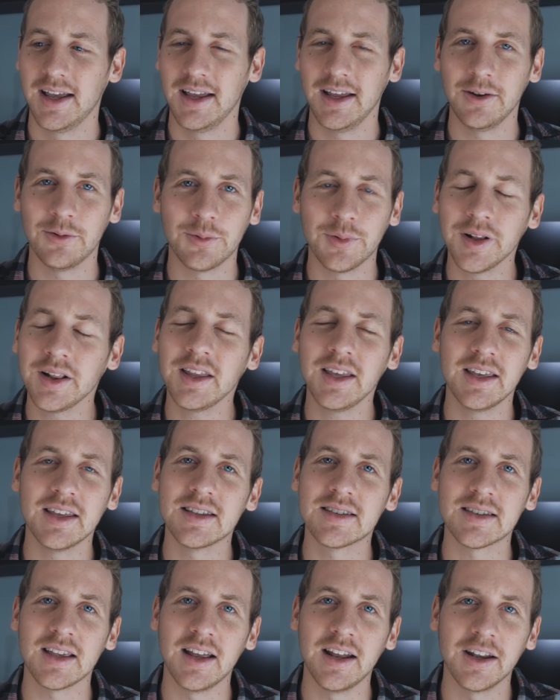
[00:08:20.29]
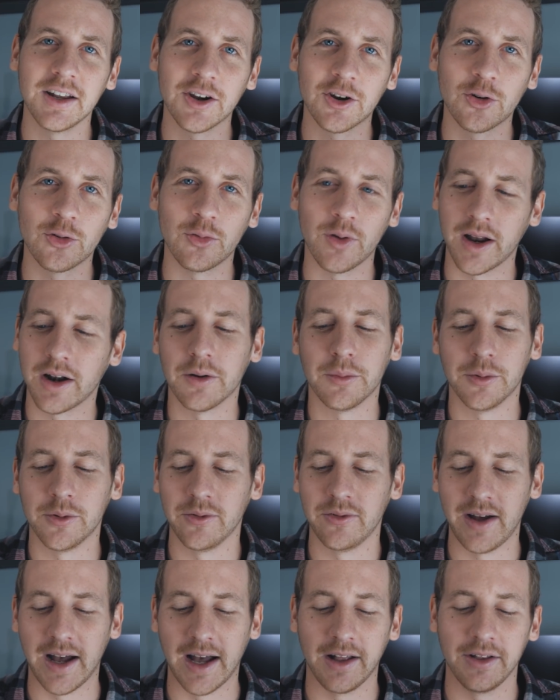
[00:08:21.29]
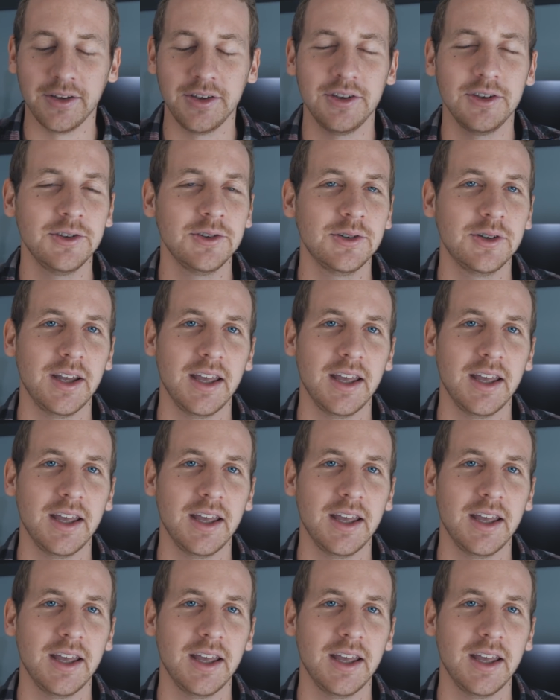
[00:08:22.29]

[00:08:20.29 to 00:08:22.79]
it really is an incredible value